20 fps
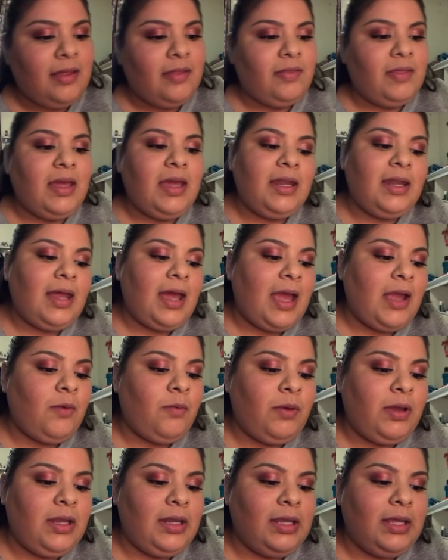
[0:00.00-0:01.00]
Then I
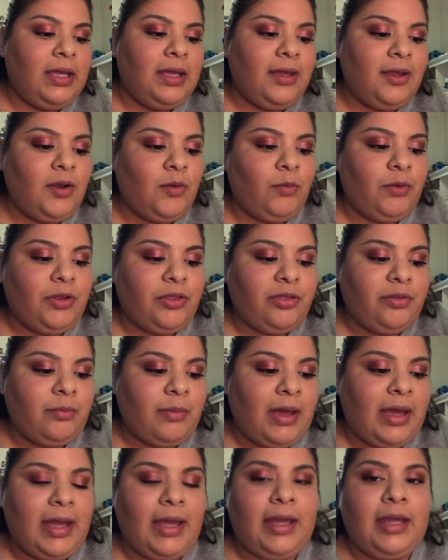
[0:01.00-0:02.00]
went in with
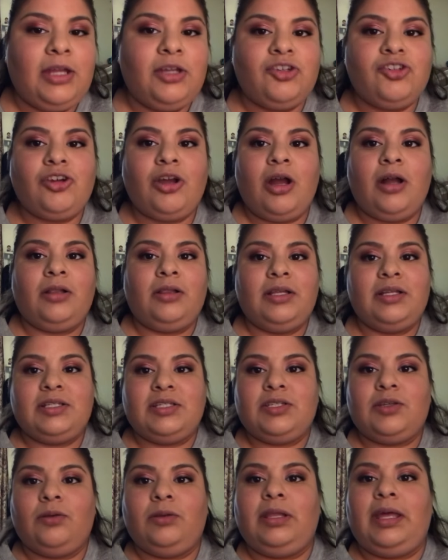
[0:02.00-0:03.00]
my Chocolate
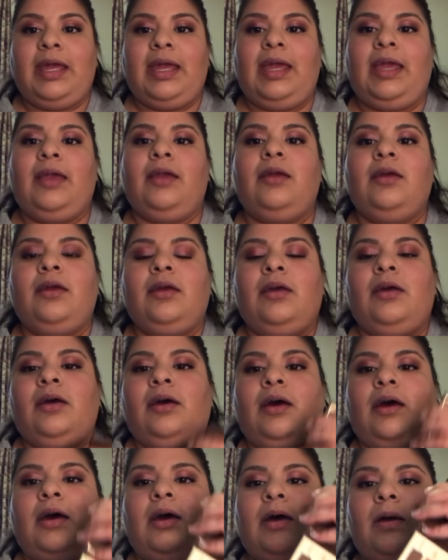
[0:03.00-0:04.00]
Soleil
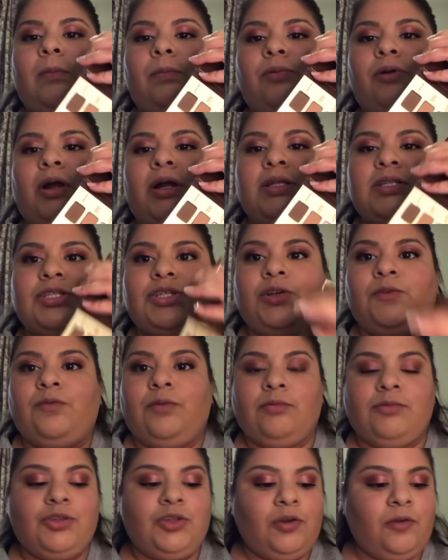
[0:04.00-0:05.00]
bronzer
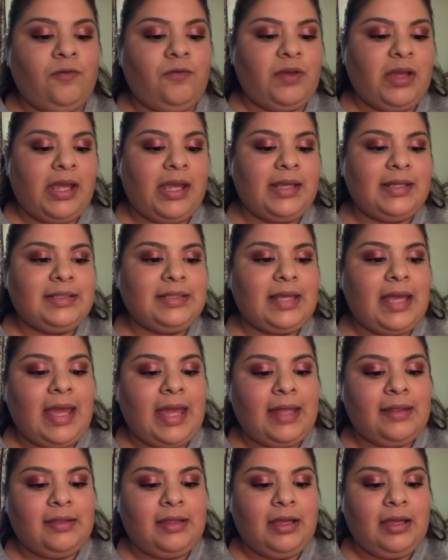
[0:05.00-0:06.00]
from Too Faced,
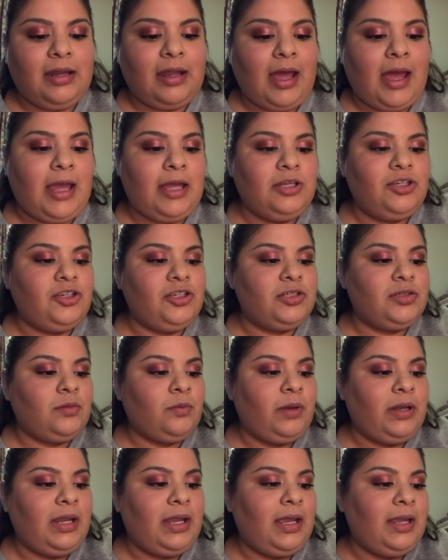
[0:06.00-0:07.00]
and then I just
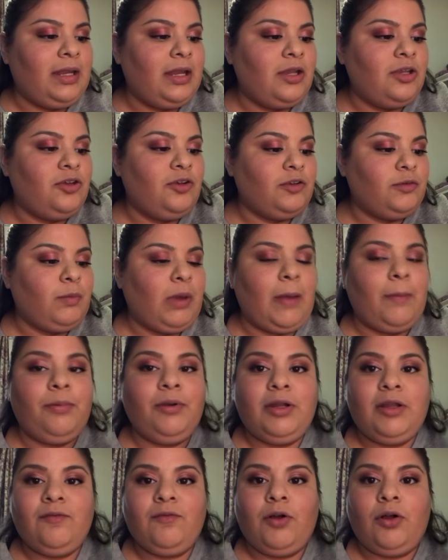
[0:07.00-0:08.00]
went ahead and used my
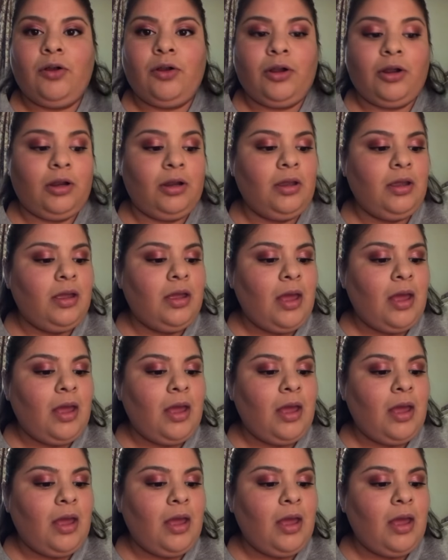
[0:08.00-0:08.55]
Pretty Vulgar